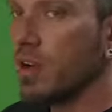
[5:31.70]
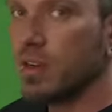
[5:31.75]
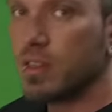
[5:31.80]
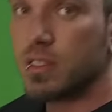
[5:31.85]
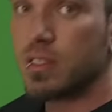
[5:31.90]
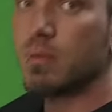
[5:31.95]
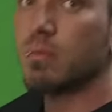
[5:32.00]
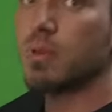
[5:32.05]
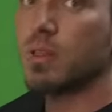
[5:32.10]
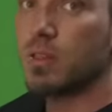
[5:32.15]

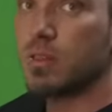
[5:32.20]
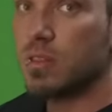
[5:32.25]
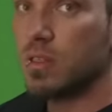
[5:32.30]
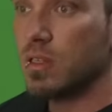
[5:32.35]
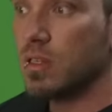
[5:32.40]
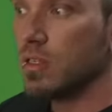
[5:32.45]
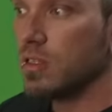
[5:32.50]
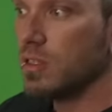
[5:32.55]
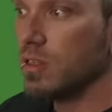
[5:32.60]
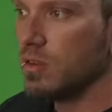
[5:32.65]
similar to the
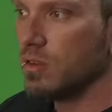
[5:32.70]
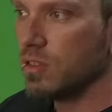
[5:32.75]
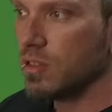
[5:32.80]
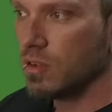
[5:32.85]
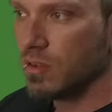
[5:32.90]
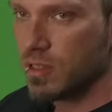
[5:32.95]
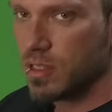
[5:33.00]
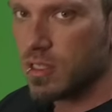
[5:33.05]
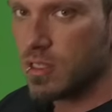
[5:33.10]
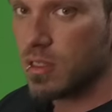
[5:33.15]
two, so
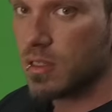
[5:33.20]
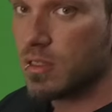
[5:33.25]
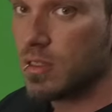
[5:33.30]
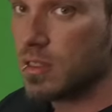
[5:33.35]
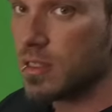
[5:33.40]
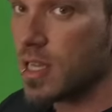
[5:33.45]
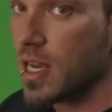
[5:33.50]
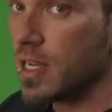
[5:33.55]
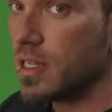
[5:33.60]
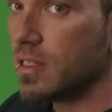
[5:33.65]
it's still
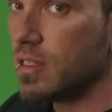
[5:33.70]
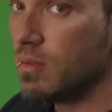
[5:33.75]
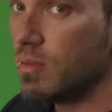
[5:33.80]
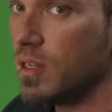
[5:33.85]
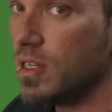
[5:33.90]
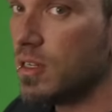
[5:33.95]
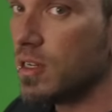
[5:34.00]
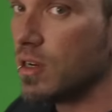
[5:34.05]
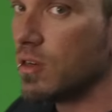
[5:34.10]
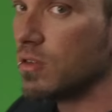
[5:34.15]
designed to be
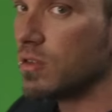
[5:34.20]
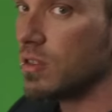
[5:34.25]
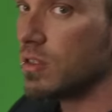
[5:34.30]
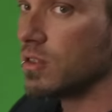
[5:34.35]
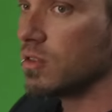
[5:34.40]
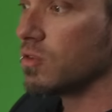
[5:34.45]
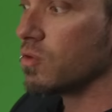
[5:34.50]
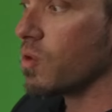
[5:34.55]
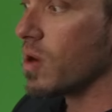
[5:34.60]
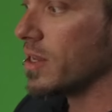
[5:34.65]
dosed
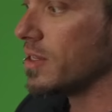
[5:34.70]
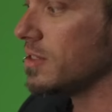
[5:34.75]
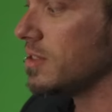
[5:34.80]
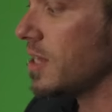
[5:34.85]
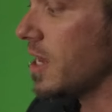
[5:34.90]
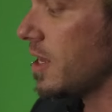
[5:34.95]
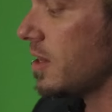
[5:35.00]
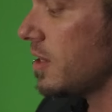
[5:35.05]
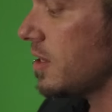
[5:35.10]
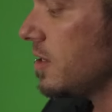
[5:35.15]
twice
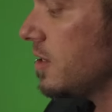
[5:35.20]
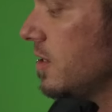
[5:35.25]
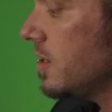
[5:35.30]
daily.